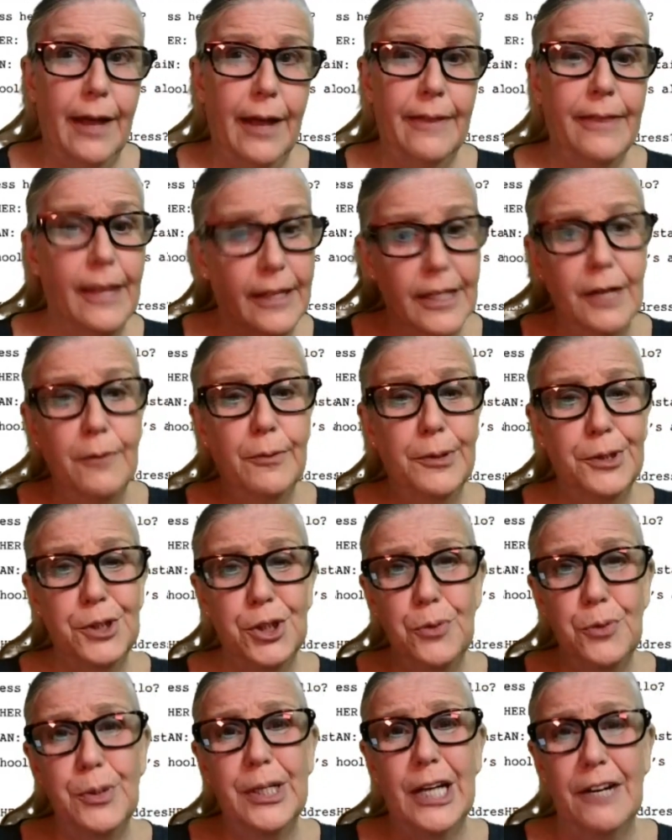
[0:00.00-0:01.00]
and then they will
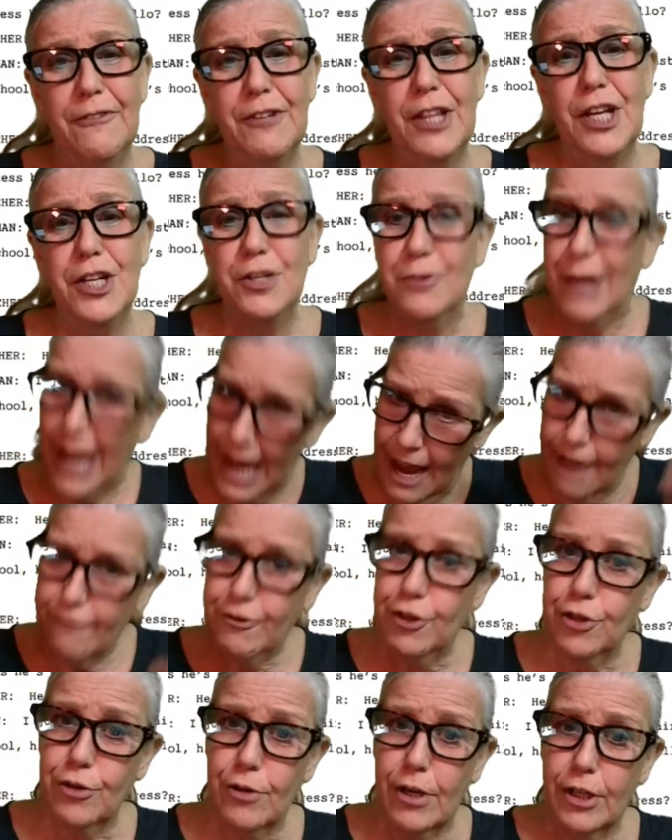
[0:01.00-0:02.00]
do whatever they do
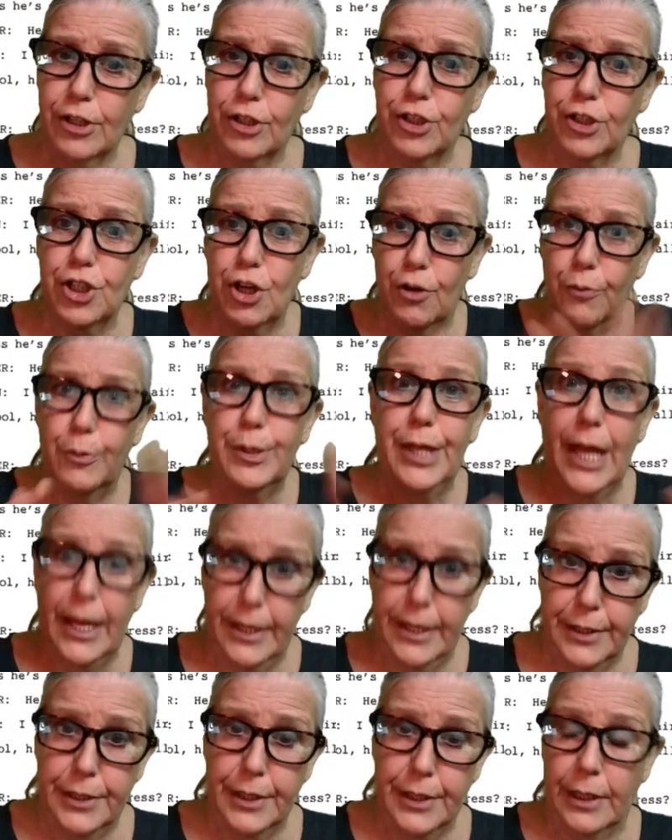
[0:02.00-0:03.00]
after they're on the show with
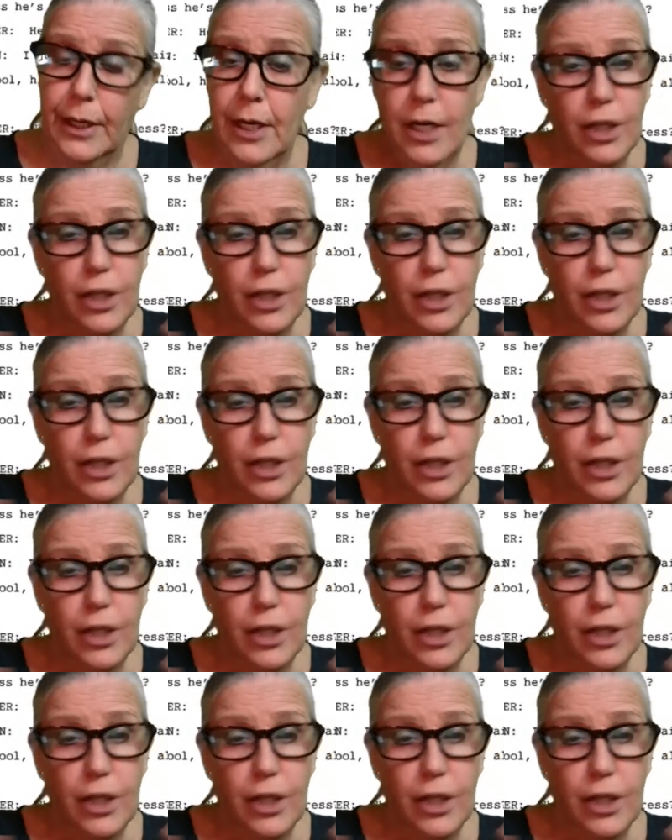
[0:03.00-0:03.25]
editing.